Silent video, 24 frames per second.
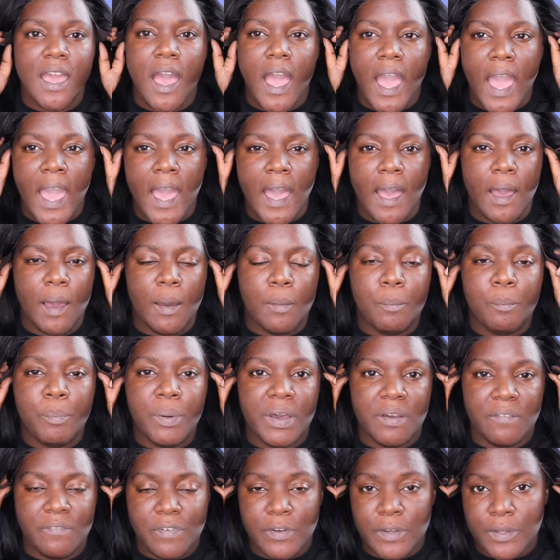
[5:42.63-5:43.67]

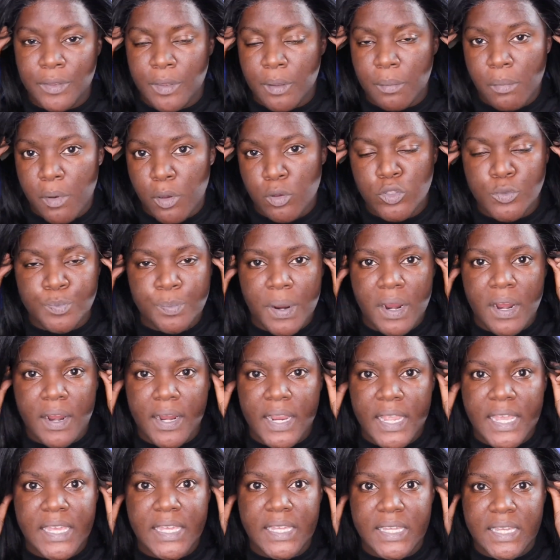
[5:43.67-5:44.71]
But for the most
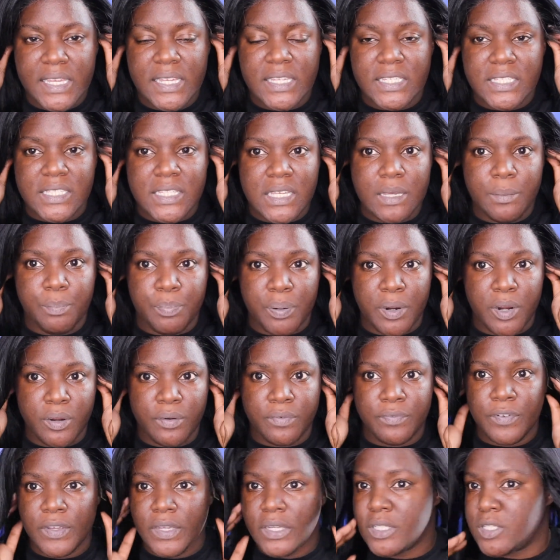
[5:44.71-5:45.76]
part, it is the
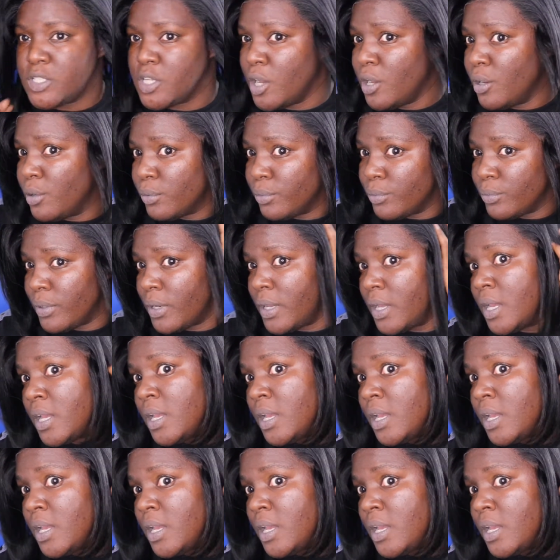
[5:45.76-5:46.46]
perfect tone.